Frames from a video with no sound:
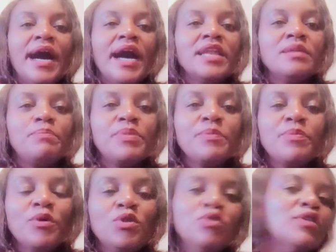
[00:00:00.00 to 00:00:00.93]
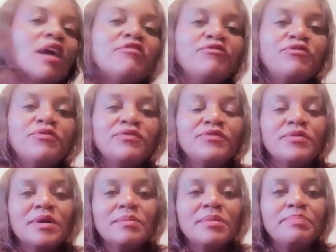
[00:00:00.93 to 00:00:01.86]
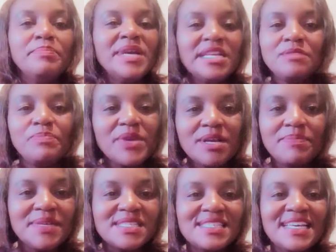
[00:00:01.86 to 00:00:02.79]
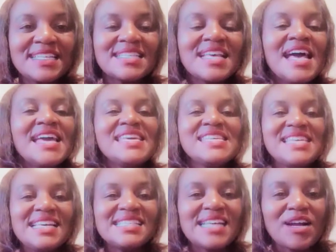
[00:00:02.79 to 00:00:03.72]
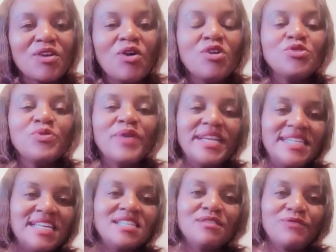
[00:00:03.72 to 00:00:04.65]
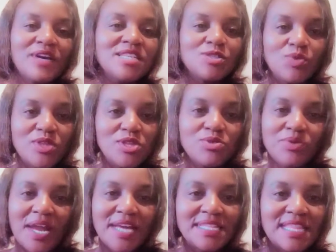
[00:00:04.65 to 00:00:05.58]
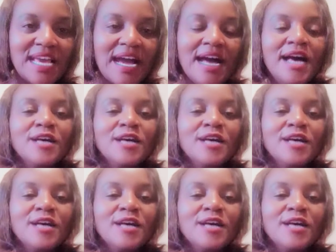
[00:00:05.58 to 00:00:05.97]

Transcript: and people who have made big mistakes he is a god who identifies with you right there